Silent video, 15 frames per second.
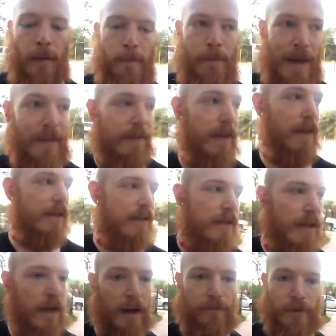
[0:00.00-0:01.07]

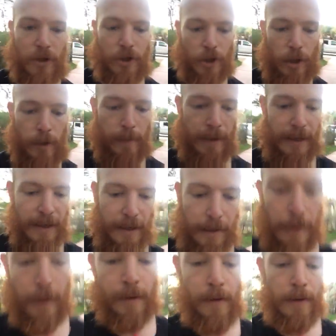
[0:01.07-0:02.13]
methods of
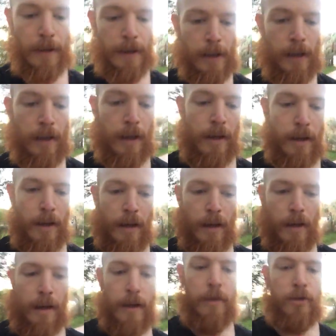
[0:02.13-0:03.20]
determining
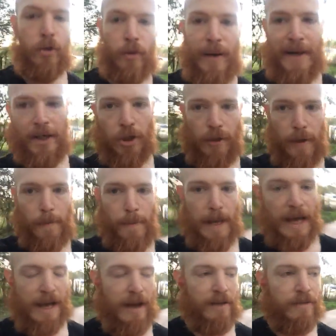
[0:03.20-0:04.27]
direction and
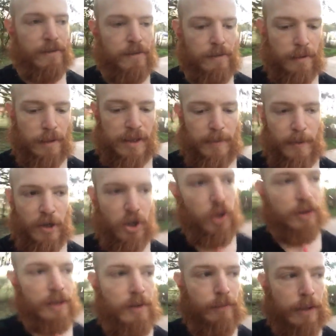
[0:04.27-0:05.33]
path,
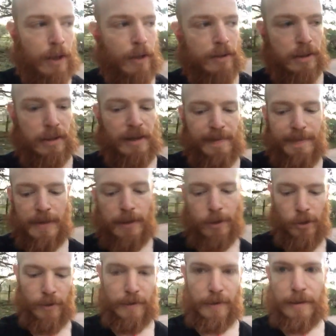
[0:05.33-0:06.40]
especially in regards to life
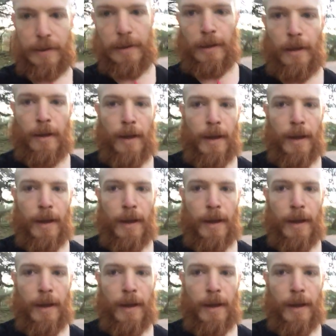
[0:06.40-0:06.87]
decisions.